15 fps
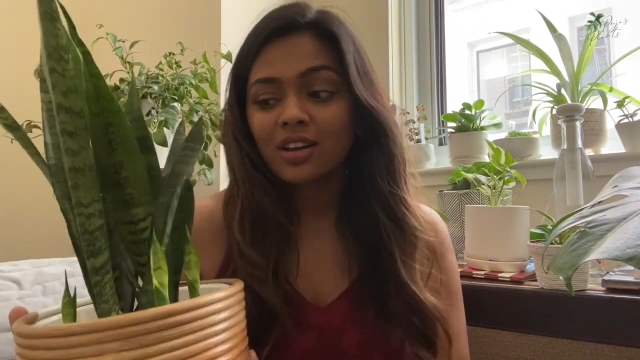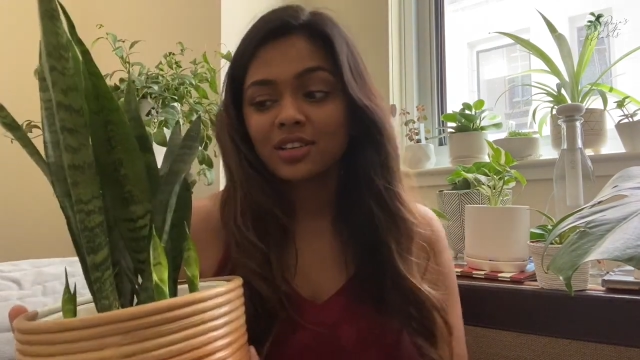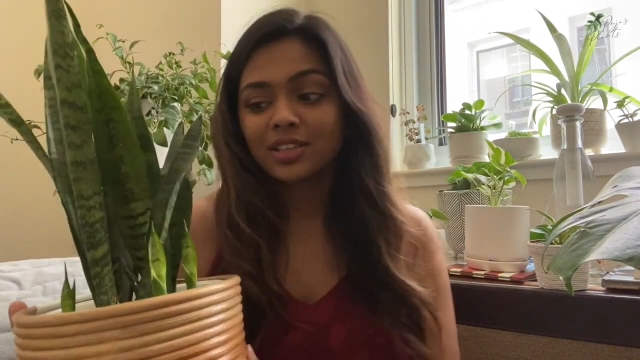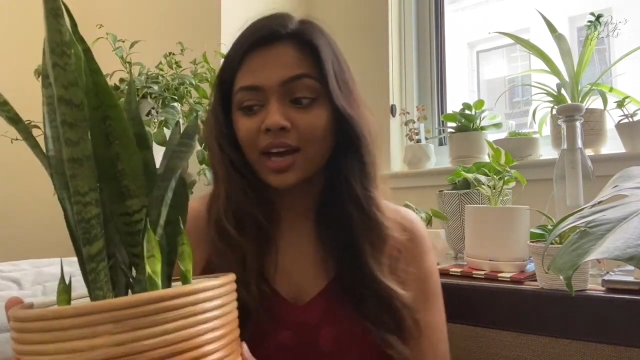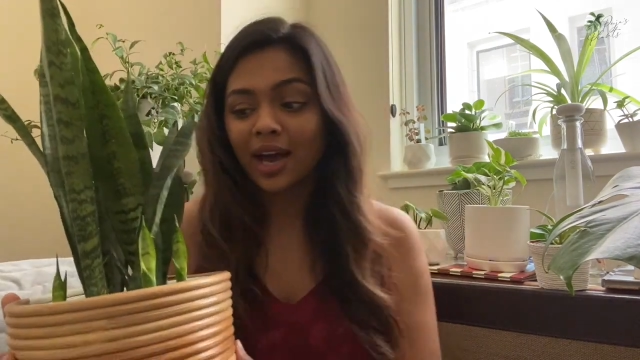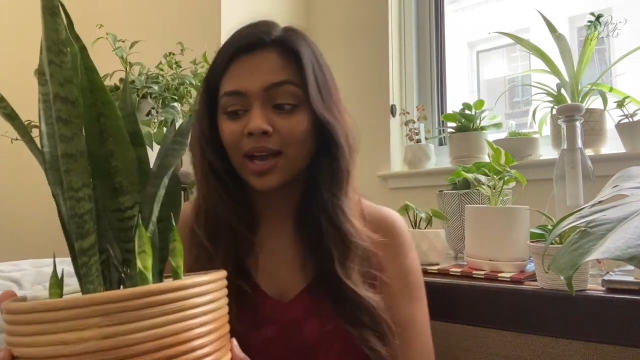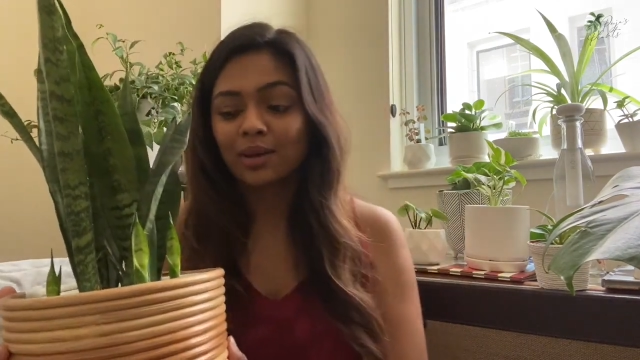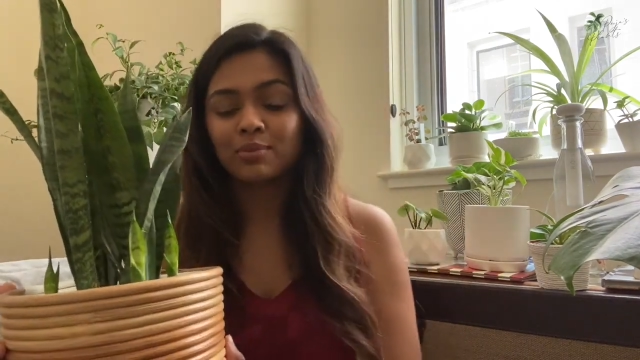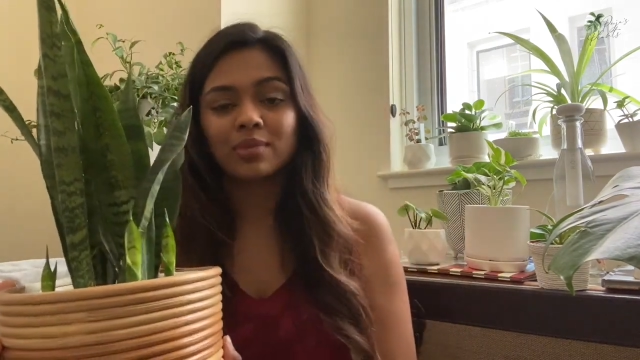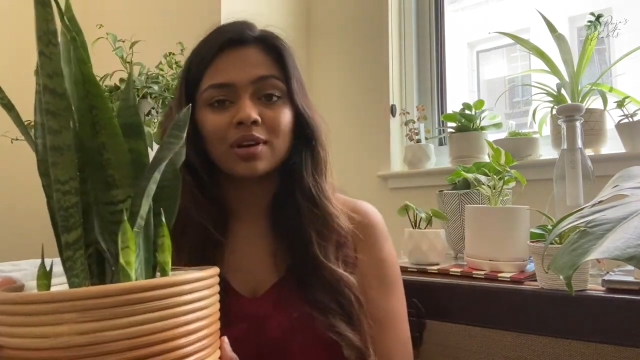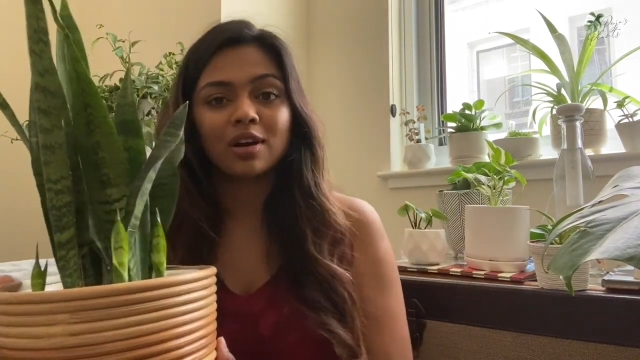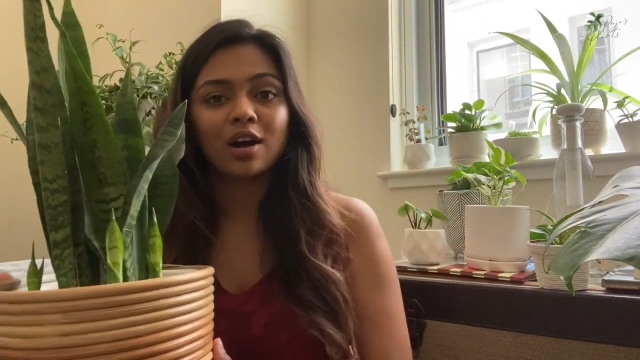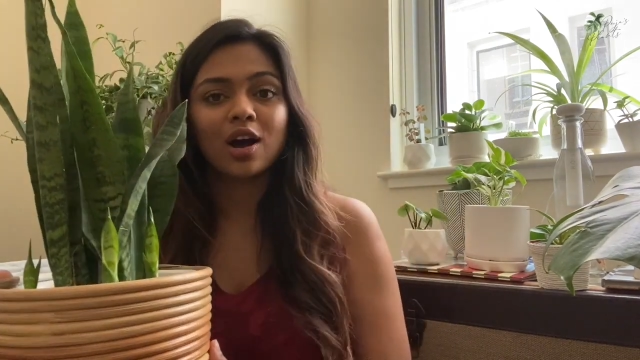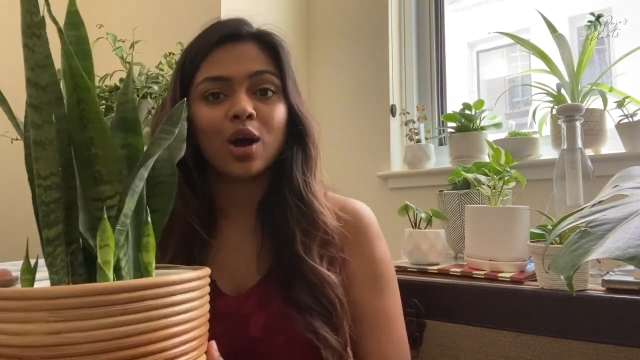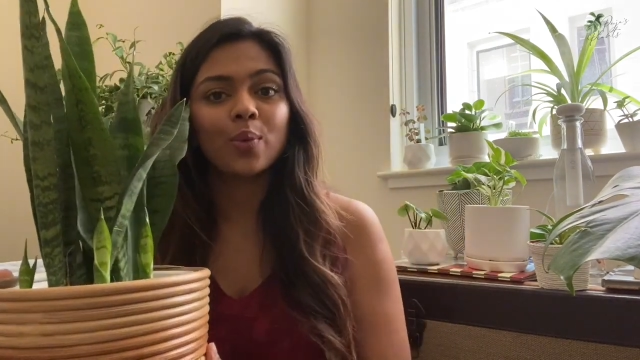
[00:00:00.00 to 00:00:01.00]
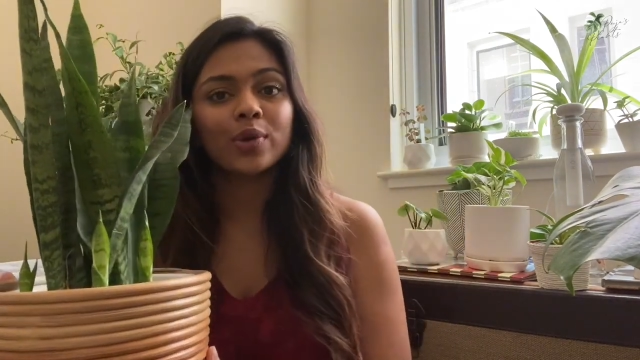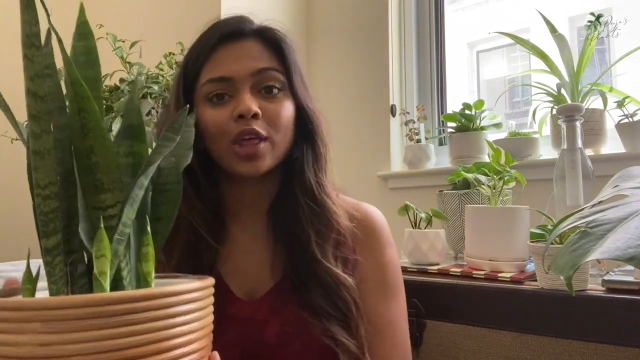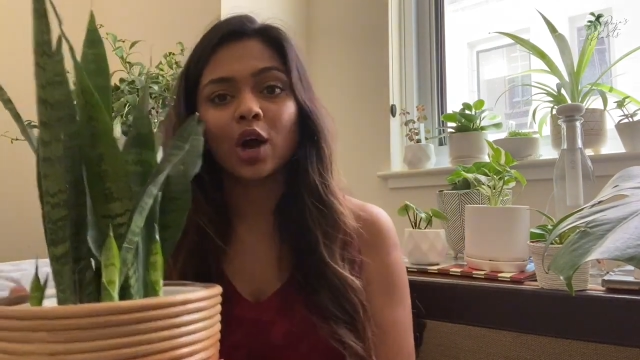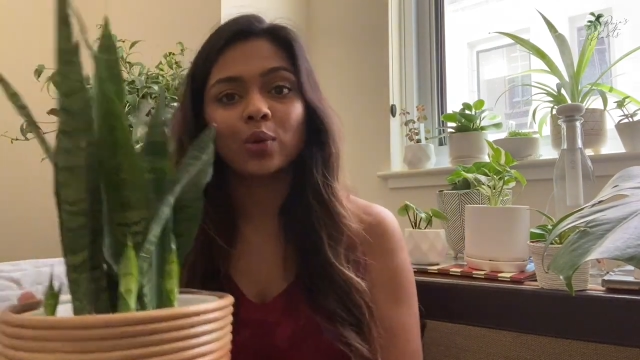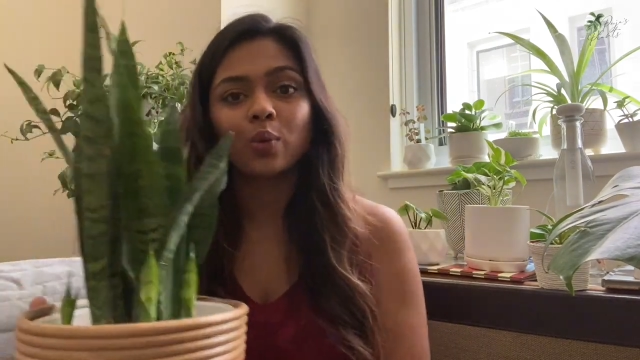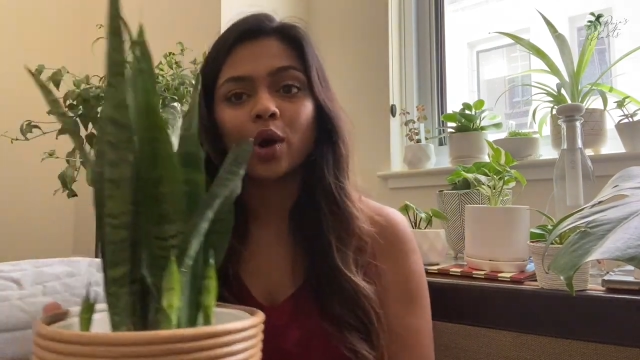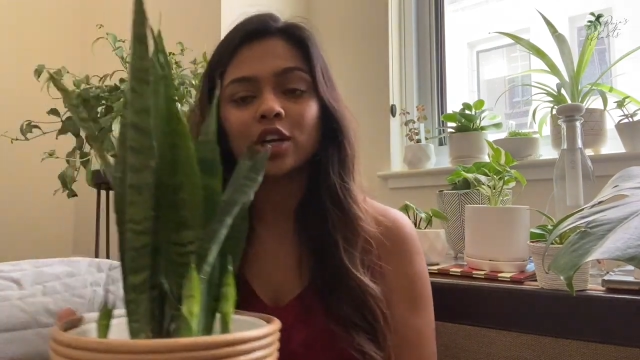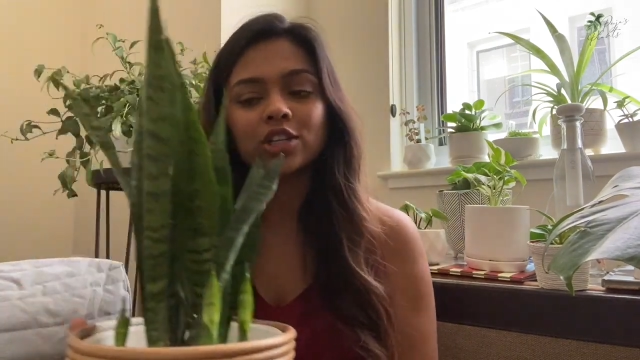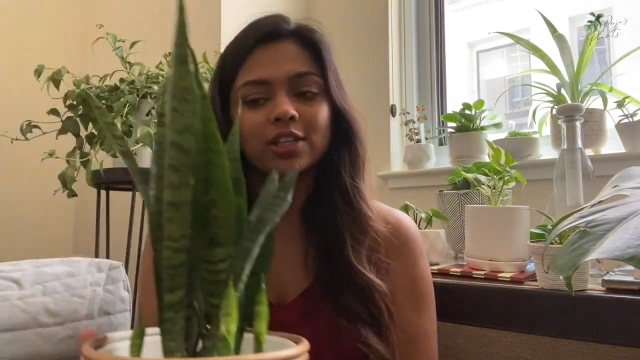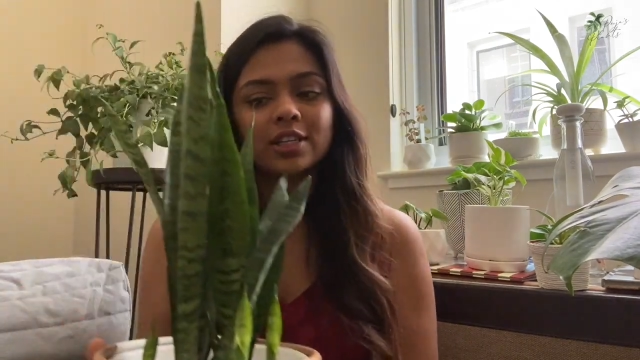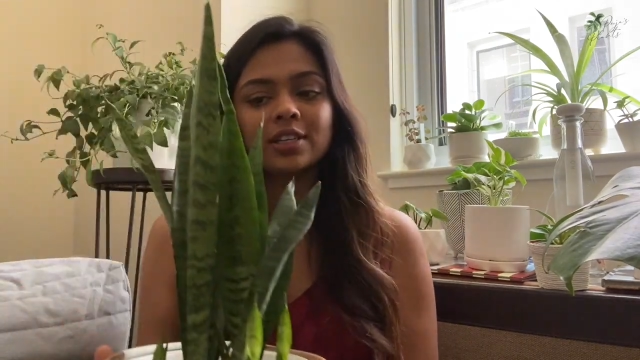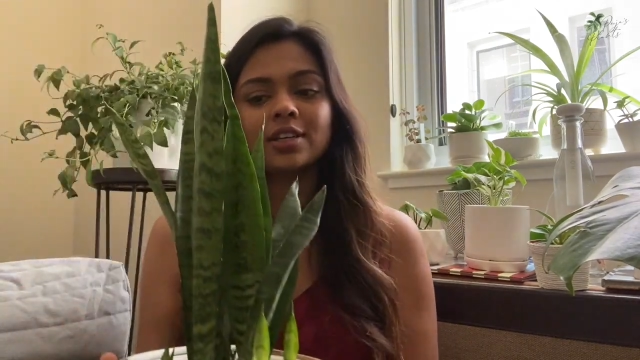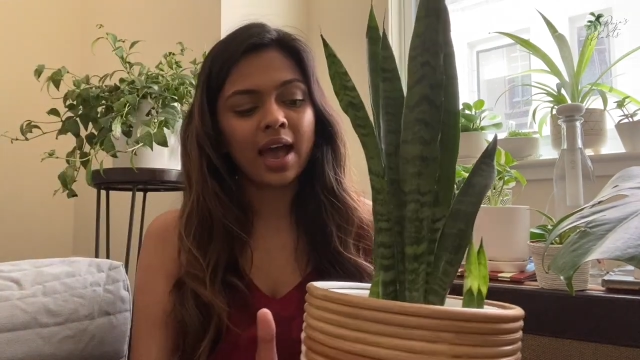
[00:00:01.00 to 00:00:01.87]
time without watering.